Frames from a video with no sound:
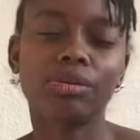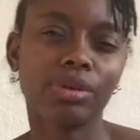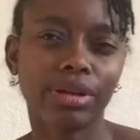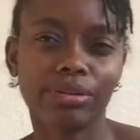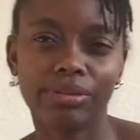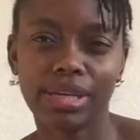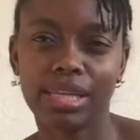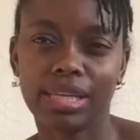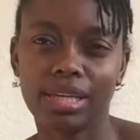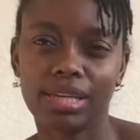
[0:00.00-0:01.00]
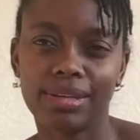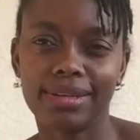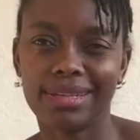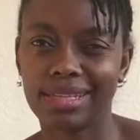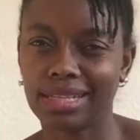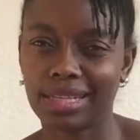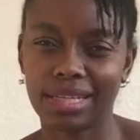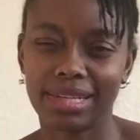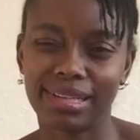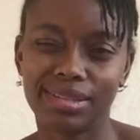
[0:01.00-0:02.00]
renovated,
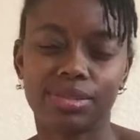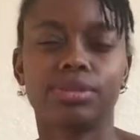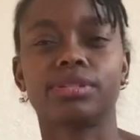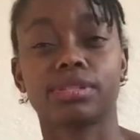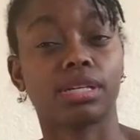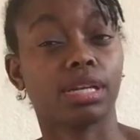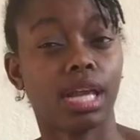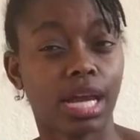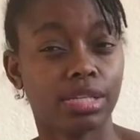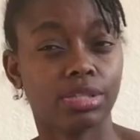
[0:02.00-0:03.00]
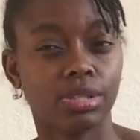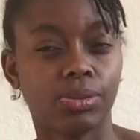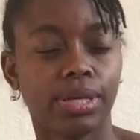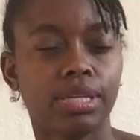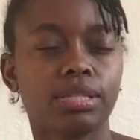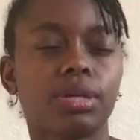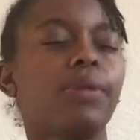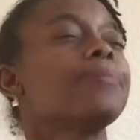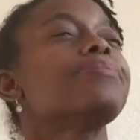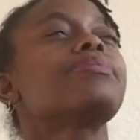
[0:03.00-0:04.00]
needed. So there's a catch to it.
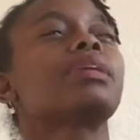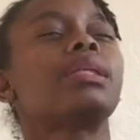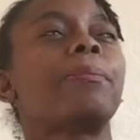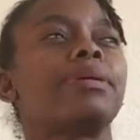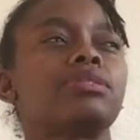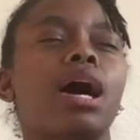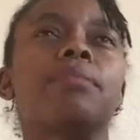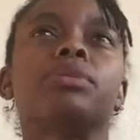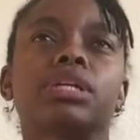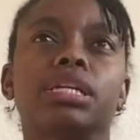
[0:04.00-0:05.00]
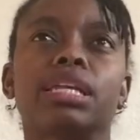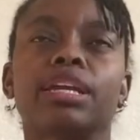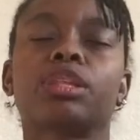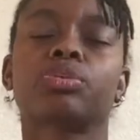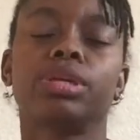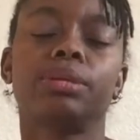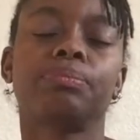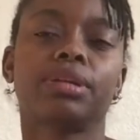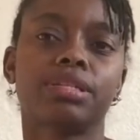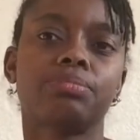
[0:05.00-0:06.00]
So So I'm looking at like 3+
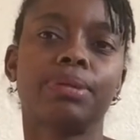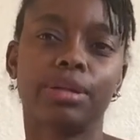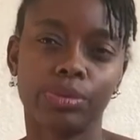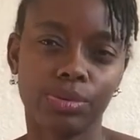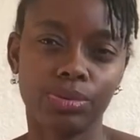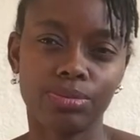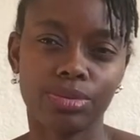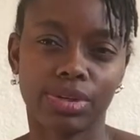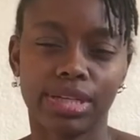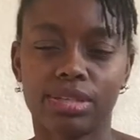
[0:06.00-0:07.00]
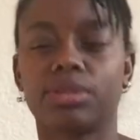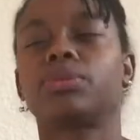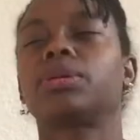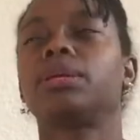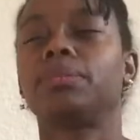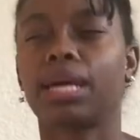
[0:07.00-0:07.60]
bedrooms, right? So keep that